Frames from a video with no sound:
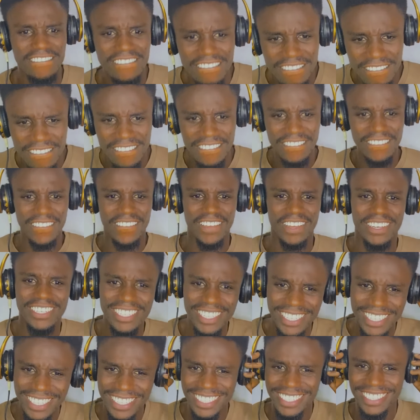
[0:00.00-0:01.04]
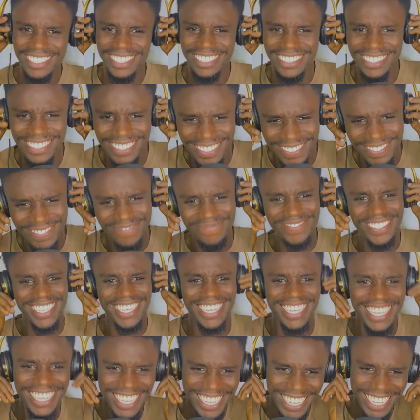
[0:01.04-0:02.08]
the one God sent to me. I
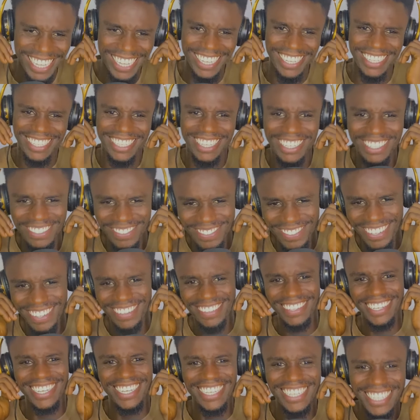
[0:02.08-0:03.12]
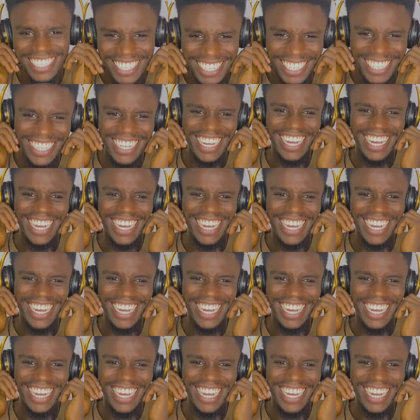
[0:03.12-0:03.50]
got confirmation.